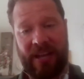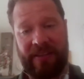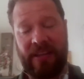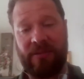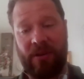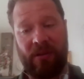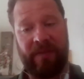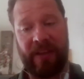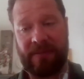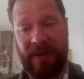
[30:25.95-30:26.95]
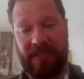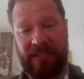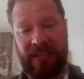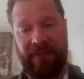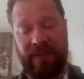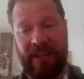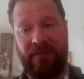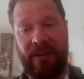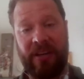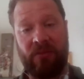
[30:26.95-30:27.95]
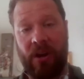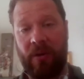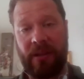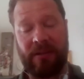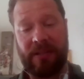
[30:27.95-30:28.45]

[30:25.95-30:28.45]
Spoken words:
They do a lot of expat stuff and they're really growing.